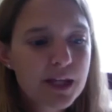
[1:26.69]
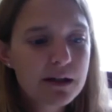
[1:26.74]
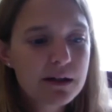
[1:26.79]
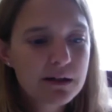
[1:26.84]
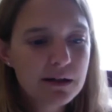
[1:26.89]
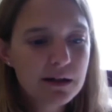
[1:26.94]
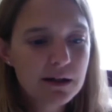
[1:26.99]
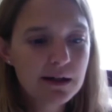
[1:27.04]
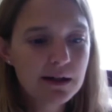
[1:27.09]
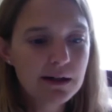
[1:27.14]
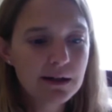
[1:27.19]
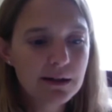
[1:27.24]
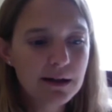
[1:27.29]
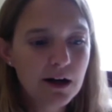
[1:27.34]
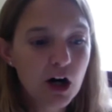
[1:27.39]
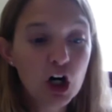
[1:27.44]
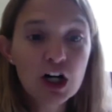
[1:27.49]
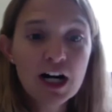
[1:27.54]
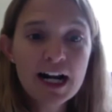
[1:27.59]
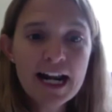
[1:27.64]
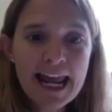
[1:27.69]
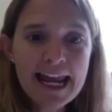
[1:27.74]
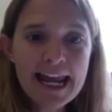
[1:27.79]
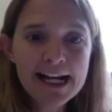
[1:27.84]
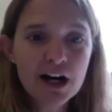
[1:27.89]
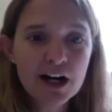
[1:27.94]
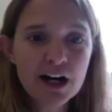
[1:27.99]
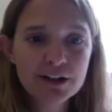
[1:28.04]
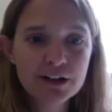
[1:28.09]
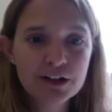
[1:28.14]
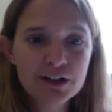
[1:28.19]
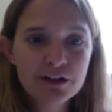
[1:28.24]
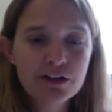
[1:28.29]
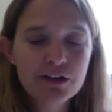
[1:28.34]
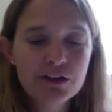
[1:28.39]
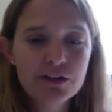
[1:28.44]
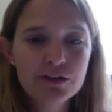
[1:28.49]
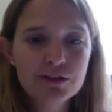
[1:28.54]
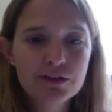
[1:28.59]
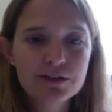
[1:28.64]
uh, RNA
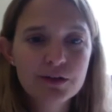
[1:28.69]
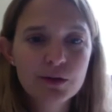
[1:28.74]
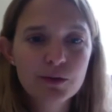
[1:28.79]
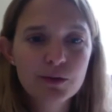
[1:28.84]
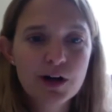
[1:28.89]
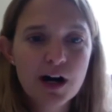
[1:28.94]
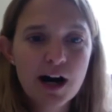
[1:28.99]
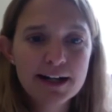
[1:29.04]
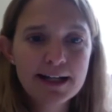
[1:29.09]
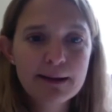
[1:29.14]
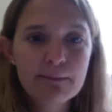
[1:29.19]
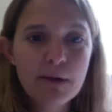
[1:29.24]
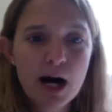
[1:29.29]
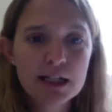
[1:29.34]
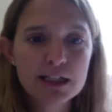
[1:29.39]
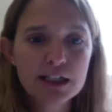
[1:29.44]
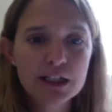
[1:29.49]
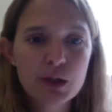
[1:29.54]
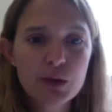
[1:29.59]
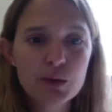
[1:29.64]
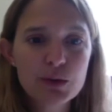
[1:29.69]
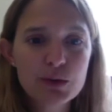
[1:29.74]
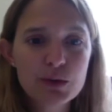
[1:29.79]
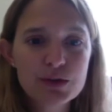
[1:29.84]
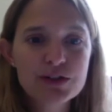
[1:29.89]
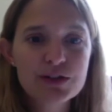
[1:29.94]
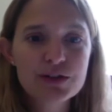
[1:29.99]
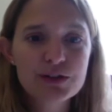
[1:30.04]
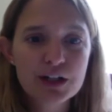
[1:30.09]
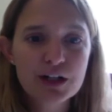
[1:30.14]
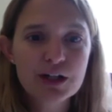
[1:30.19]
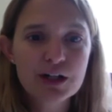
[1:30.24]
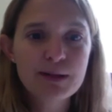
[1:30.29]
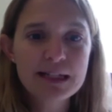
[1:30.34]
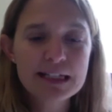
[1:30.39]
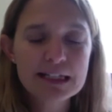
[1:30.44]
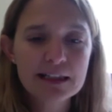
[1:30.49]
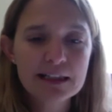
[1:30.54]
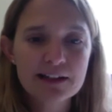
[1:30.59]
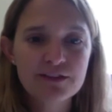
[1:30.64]
cutters, so cutting molecules that could be
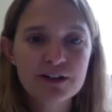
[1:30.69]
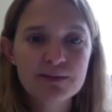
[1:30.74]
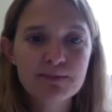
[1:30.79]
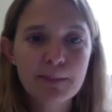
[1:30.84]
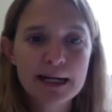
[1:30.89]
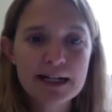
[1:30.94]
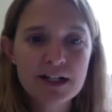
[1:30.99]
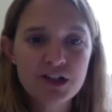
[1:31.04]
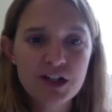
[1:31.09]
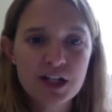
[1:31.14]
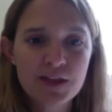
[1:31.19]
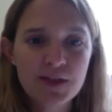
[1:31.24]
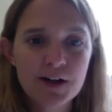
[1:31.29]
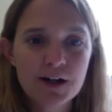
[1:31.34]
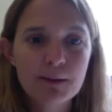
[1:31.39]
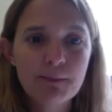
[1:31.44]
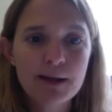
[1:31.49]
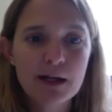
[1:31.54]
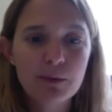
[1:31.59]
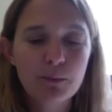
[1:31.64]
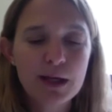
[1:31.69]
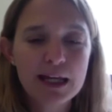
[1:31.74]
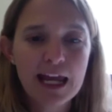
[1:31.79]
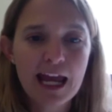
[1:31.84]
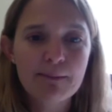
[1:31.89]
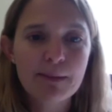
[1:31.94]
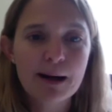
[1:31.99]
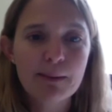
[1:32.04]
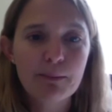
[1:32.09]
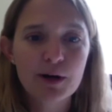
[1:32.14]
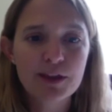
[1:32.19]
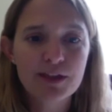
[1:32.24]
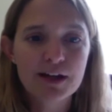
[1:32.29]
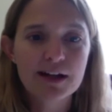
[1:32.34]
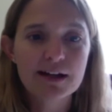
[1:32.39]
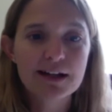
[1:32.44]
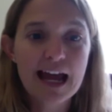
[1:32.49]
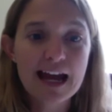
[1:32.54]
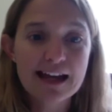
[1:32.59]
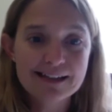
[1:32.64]
delivered by gene therapy, and we came up with
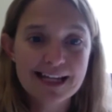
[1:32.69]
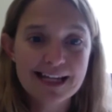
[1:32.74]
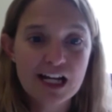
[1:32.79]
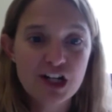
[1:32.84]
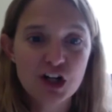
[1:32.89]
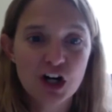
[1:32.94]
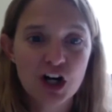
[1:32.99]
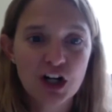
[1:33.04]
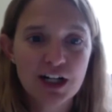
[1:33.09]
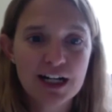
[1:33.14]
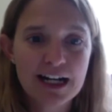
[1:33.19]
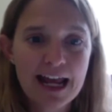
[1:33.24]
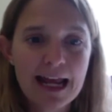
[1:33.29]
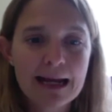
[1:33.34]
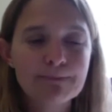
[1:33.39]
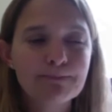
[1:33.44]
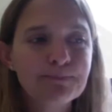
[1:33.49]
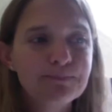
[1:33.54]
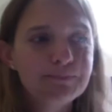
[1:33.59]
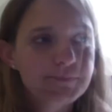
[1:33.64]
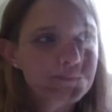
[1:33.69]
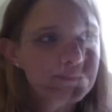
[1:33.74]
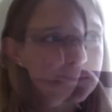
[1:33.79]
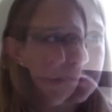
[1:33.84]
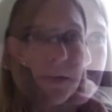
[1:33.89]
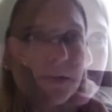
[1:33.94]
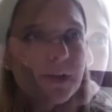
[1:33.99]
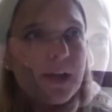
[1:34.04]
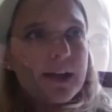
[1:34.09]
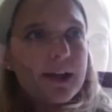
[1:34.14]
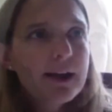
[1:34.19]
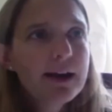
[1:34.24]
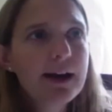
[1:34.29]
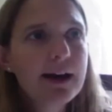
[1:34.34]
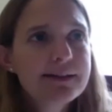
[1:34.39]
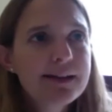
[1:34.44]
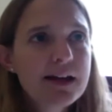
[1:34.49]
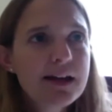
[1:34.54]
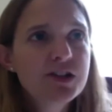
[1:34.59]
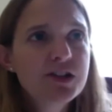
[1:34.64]
an shRNA uh,
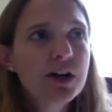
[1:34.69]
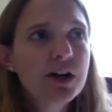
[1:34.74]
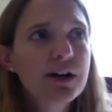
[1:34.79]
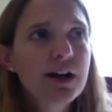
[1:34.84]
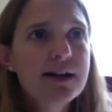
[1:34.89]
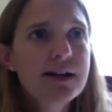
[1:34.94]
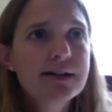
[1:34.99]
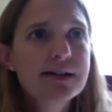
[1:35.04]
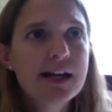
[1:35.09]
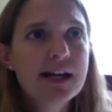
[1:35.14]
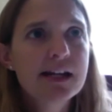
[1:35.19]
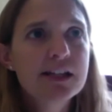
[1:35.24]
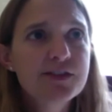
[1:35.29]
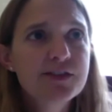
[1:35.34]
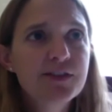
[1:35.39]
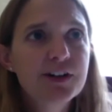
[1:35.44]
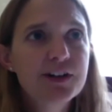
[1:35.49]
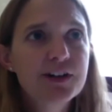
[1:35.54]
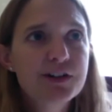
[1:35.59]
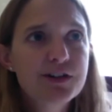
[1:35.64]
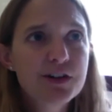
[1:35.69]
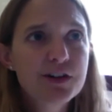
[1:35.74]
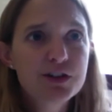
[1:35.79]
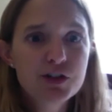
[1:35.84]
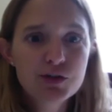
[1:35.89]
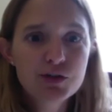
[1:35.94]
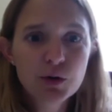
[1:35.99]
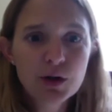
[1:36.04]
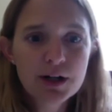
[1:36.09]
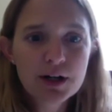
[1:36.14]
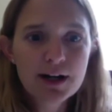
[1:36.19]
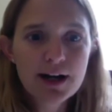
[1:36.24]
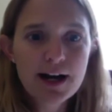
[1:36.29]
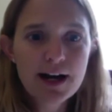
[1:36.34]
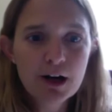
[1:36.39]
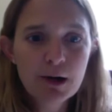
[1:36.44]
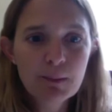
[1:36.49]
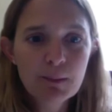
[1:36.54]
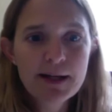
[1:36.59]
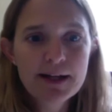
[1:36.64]
shRNA stands for short
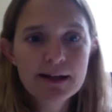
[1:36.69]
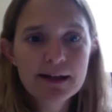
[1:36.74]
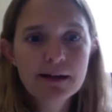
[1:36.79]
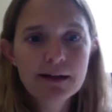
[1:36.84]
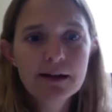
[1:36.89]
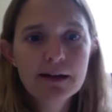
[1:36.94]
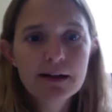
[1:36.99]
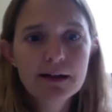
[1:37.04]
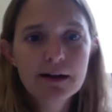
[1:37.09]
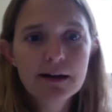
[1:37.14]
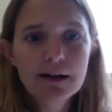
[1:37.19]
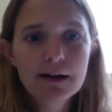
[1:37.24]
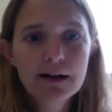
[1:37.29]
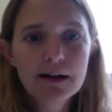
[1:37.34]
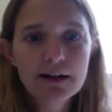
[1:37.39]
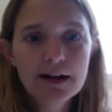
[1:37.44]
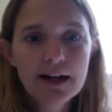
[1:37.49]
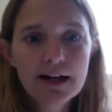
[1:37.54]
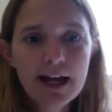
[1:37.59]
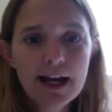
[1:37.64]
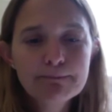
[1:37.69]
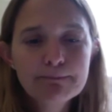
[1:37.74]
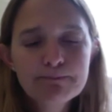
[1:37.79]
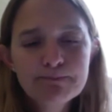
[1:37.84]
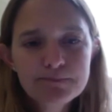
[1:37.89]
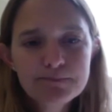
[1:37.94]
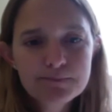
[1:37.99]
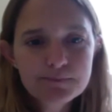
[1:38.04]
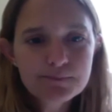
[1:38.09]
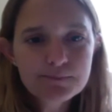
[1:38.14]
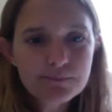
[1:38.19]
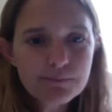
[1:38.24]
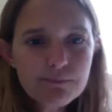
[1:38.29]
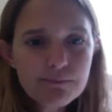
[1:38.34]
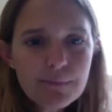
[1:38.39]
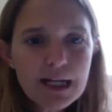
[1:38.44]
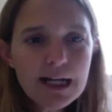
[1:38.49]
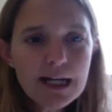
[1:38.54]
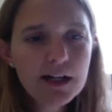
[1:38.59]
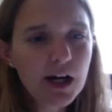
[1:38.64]
hairpin RNA.
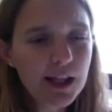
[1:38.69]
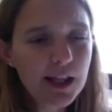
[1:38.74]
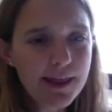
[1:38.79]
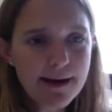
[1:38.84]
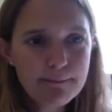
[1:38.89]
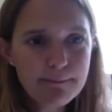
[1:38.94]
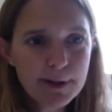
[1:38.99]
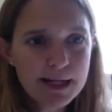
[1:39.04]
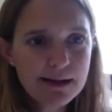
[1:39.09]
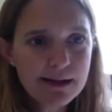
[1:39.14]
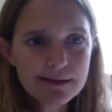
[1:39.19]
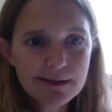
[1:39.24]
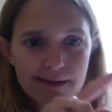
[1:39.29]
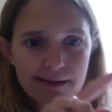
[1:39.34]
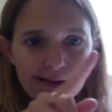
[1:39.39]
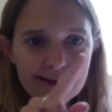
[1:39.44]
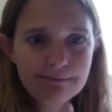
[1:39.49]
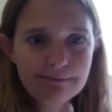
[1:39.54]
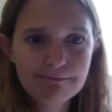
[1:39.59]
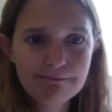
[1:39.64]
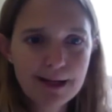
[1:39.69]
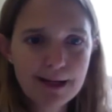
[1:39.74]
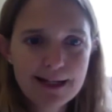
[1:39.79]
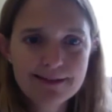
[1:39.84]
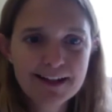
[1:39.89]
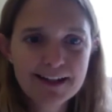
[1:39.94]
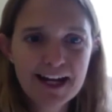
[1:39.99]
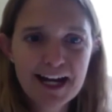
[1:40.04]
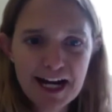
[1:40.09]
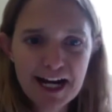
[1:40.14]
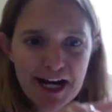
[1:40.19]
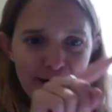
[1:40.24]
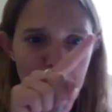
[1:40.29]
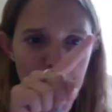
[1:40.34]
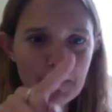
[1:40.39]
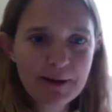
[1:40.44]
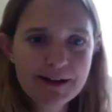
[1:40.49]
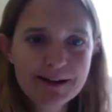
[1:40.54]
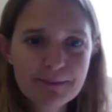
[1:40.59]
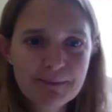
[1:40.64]
And all that means is it makes a
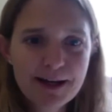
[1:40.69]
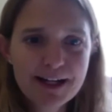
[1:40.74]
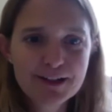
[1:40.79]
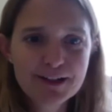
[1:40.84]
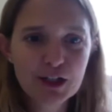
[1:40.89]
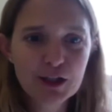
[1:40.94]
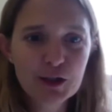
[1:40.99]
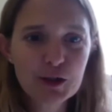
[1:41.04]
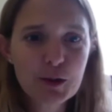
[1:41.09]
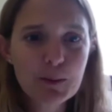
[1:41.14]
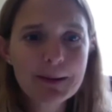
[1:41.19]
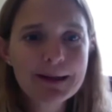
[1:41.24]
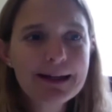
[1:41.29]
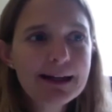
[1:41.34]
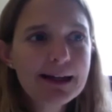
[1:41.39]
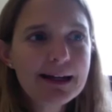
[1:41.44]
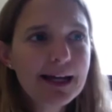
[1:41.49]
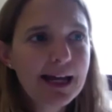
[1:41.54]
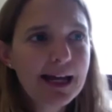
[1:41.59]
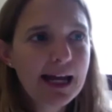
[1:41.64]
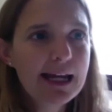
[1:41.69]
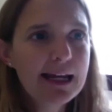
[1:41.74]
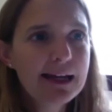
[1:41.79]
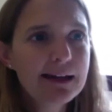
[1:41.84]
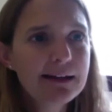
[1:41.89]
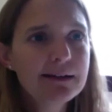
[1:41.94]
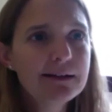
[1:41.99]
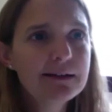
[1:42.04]
hairpin, it makes a loop. And